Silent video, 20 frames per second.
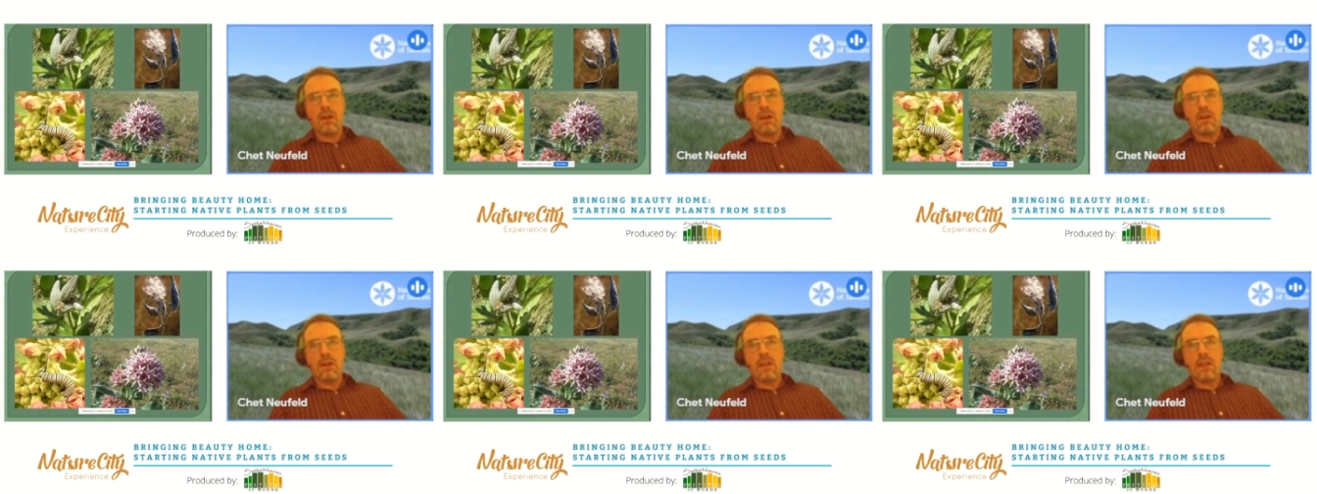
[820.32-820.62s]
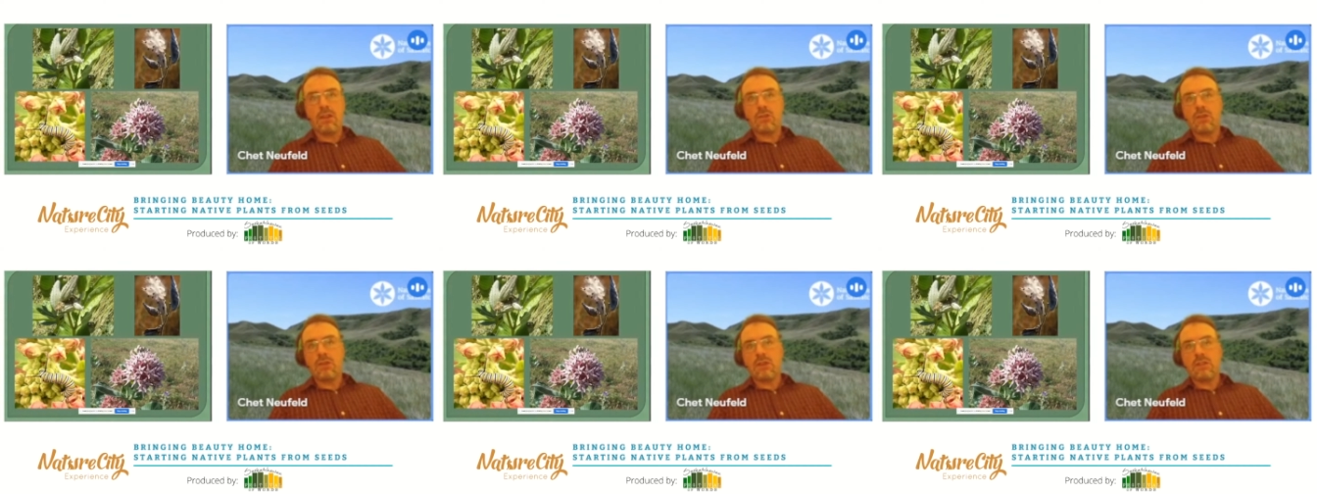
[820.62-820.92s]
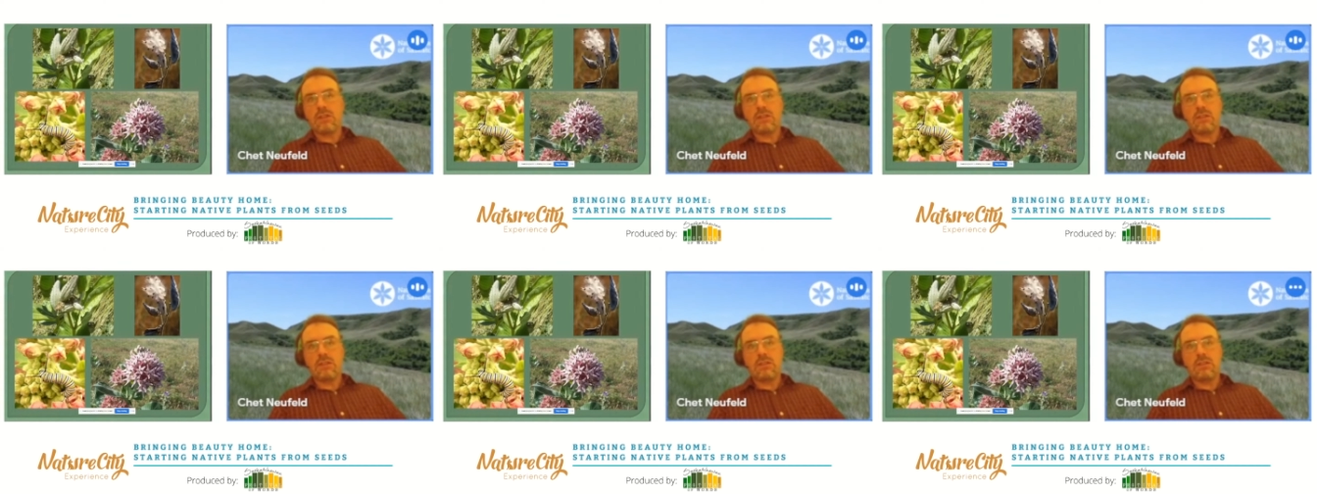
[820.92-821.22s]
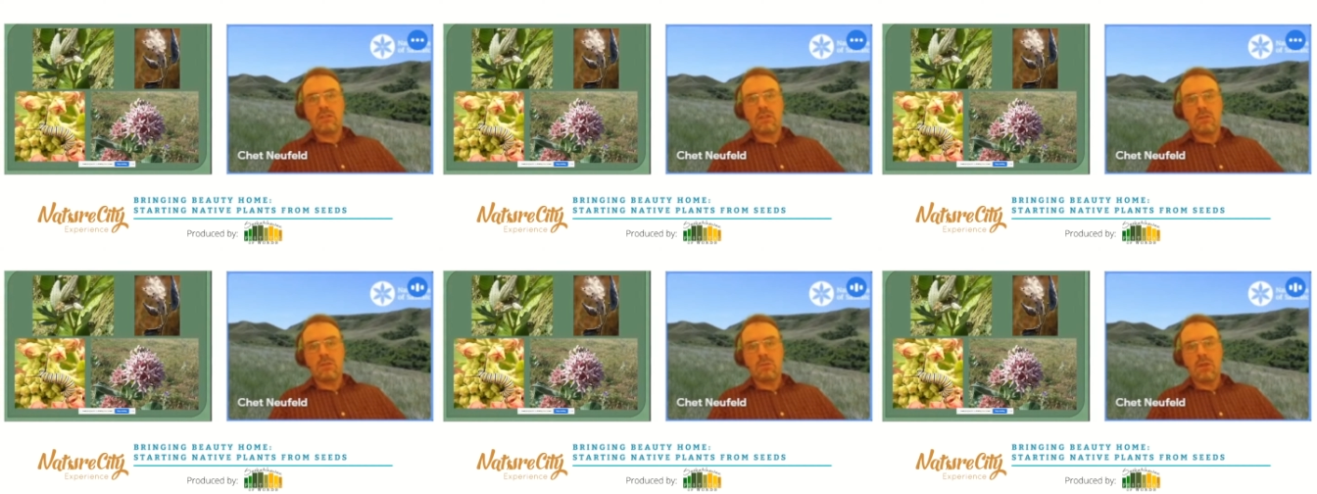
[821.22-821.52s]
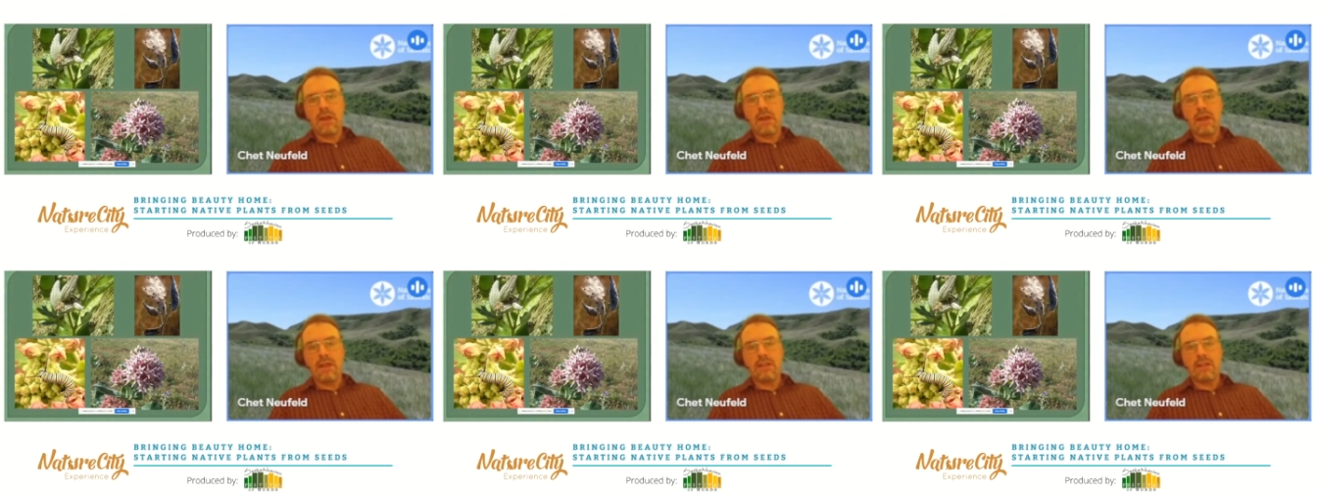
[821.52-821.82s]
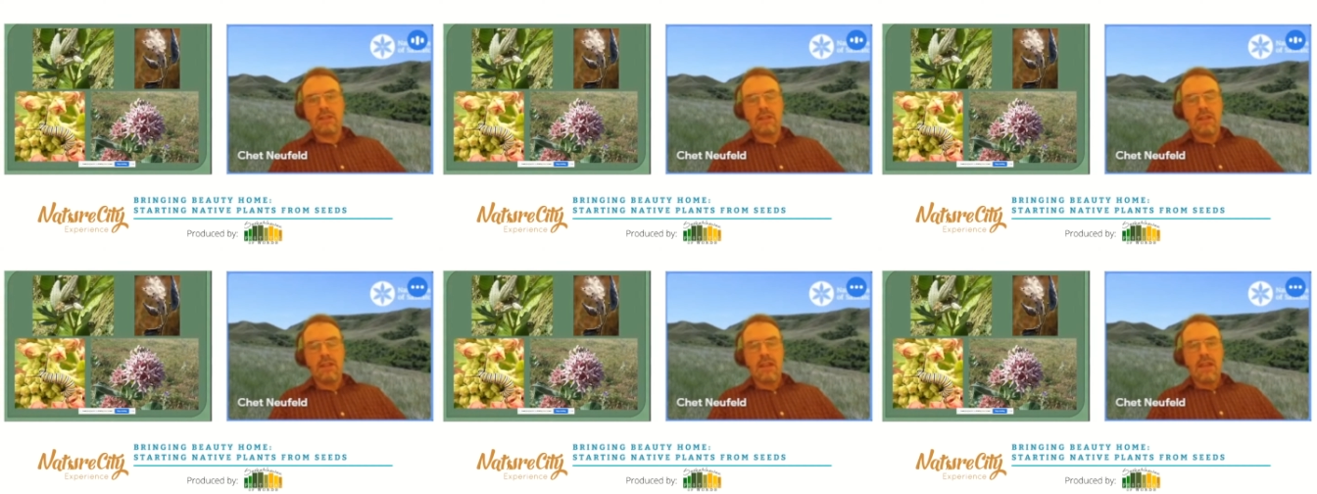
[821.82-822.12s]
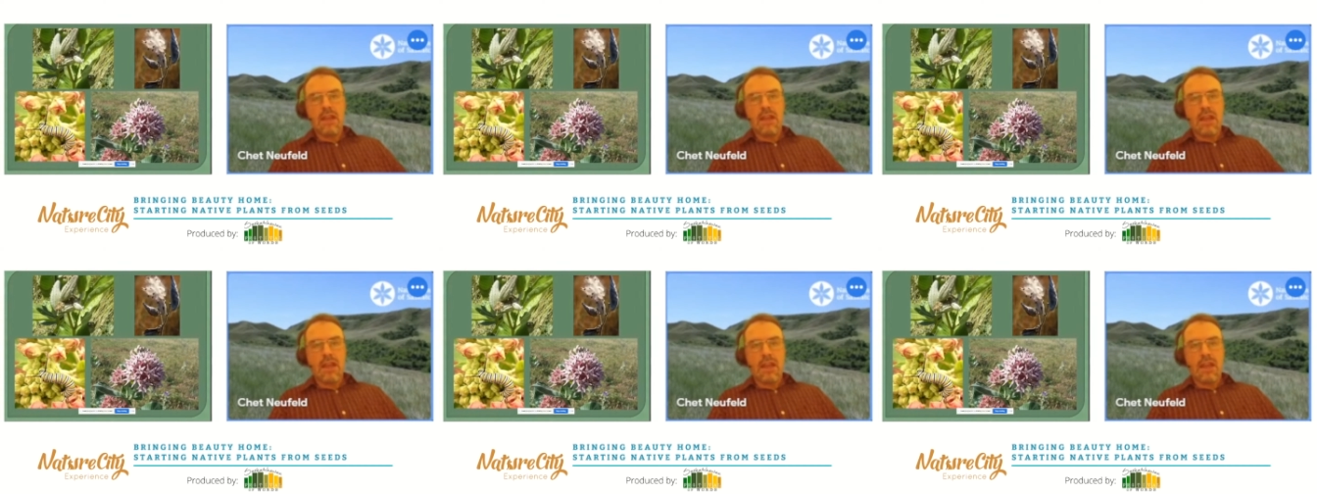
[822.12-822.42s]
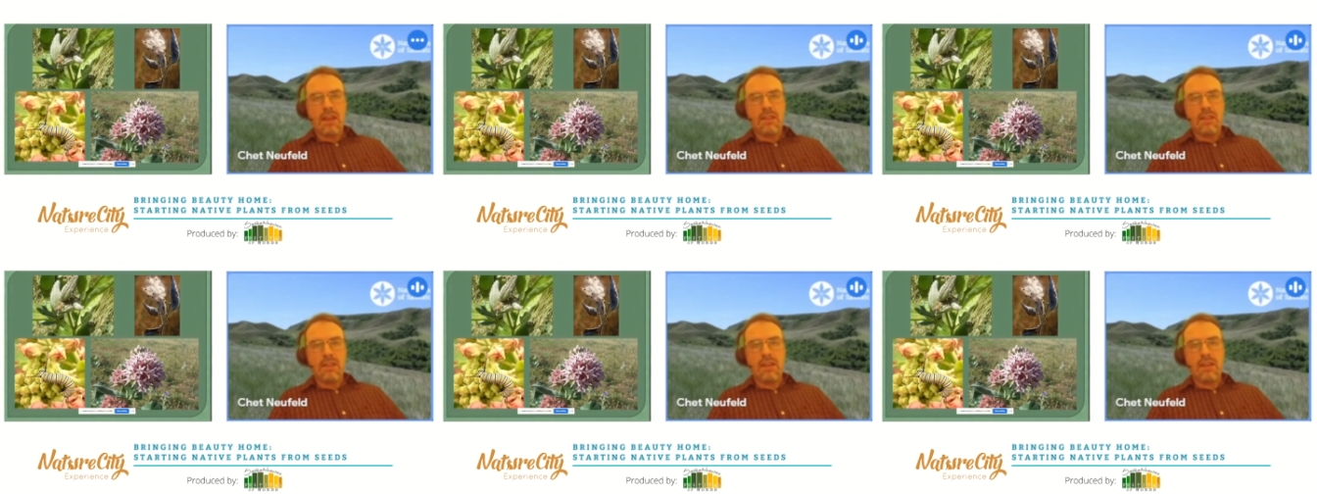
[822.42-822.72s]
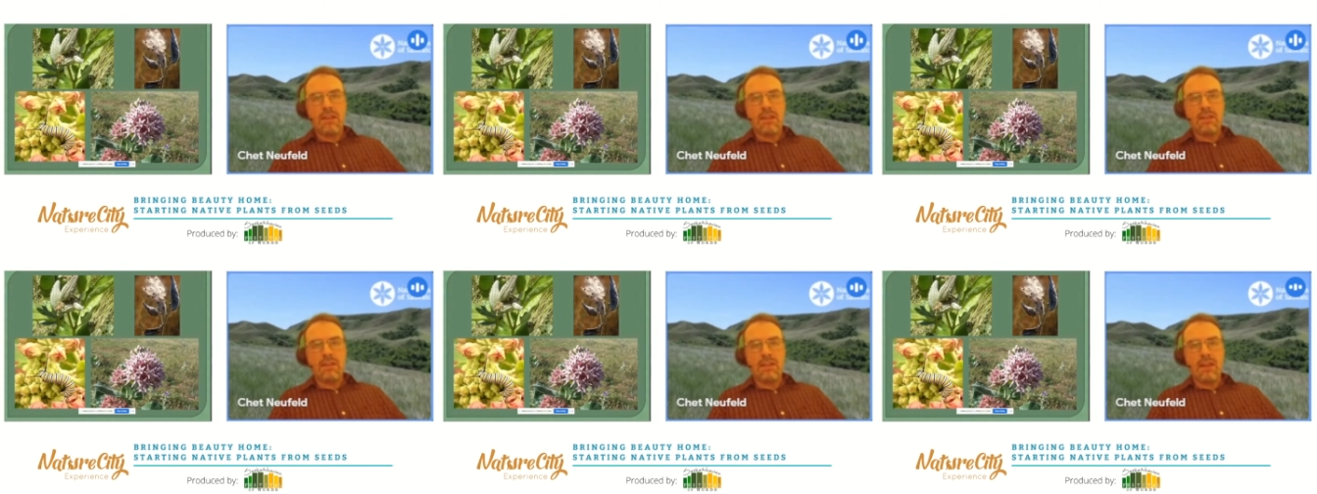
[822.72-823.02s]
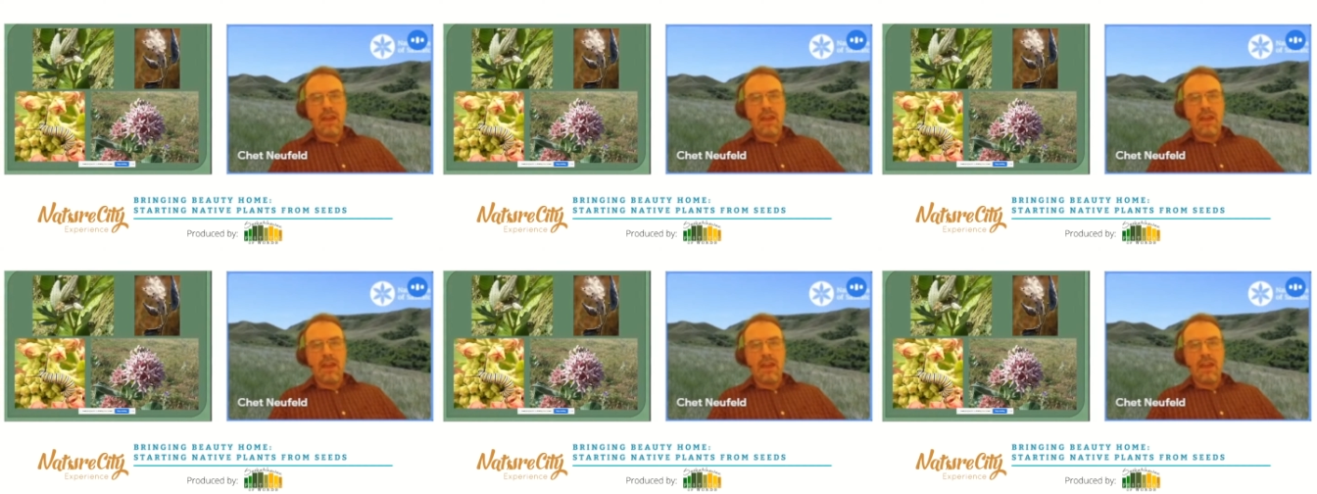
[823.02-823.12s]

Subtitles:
interest to the plant. And then